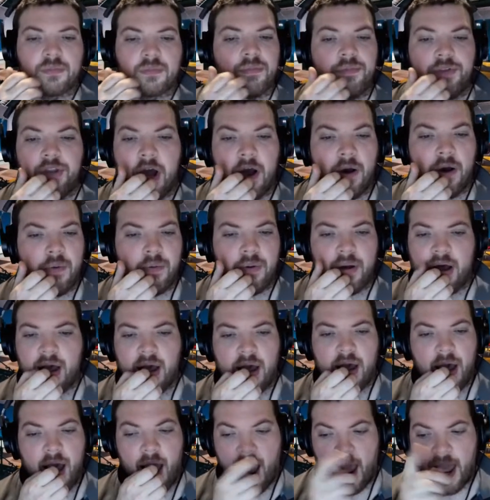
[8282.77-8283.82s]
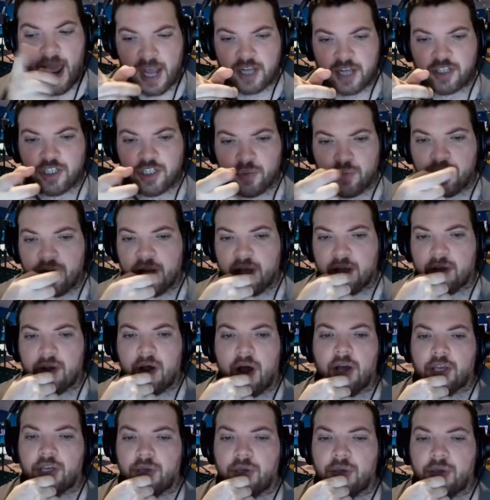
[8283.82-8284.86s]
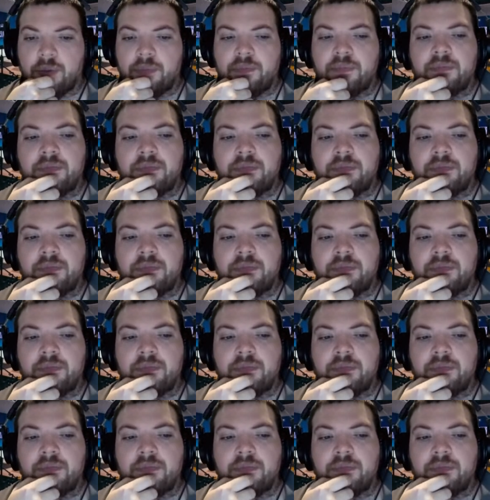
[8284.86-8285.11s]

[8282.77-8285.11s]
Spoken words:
No, I actually would argue.